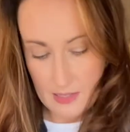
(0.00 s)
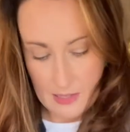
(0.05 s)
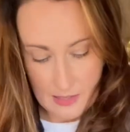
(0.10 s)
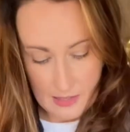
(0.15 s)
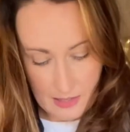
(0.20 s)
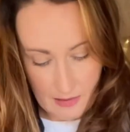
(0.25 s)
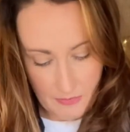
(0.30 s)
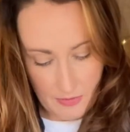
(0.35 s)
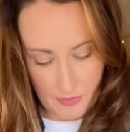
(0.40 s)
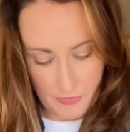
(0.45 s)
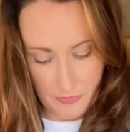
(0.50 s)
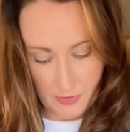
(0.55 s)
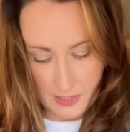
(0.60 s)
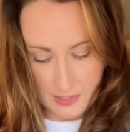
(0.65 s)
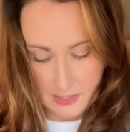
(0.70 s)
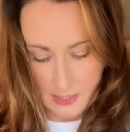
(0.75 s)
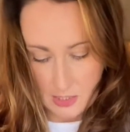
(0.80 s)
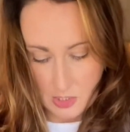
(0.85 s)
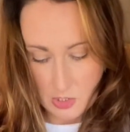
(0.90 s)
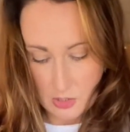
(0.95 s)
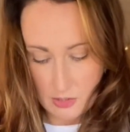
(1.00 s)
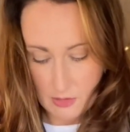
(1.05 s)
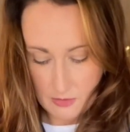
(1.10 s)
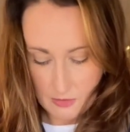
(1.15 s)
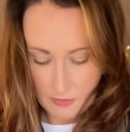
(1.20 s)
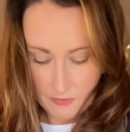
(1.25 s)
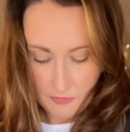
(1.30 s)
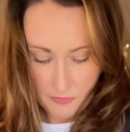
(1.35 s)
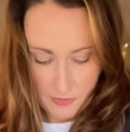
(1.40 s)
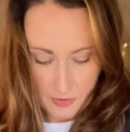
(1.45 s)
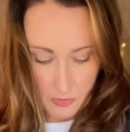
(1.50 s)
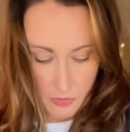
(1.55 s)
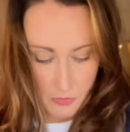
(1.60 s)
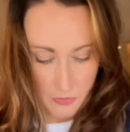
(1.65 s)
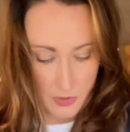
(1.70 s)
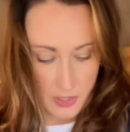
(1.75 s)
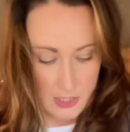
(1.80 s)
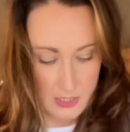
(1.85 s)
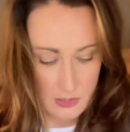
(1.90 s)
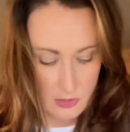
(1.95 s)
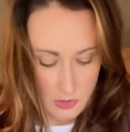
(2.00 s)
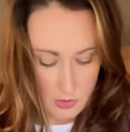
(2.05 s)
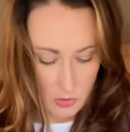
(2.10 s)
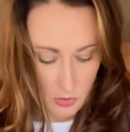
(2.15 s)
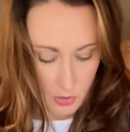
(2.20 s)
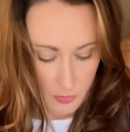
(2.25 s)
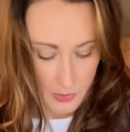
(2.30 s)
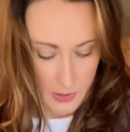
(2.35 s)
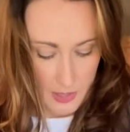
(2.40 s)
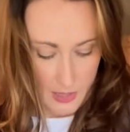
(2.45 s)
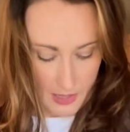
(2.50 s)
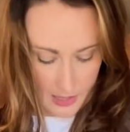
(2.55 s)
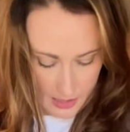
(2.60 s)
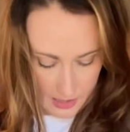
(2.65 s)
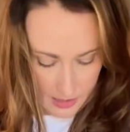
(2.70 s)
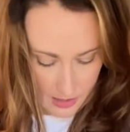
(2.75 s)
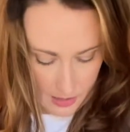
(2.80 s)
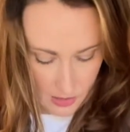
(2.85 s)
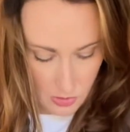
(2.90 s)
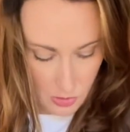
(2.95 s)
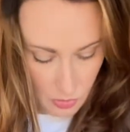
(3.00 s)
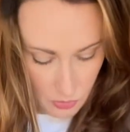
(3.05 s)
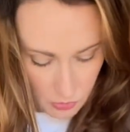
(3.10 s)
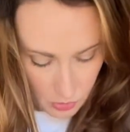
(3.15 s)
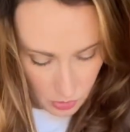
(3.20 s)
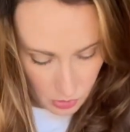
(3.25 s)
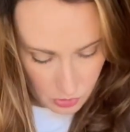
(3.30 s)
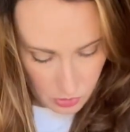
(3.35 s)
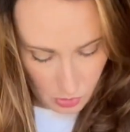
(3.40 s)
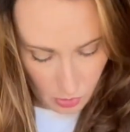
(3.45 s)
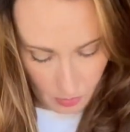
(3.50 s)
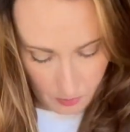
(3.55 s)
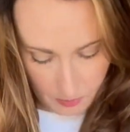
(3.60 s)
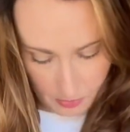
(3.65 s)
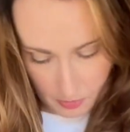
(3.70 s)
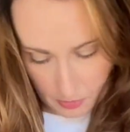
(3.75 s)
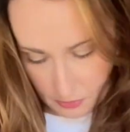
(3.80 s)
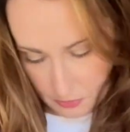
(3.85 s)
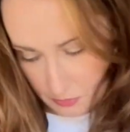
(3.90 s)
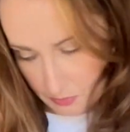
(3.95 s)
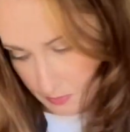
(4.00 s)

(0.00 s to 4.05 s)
give it a fighting chance, fill them right to the top, use a good compost,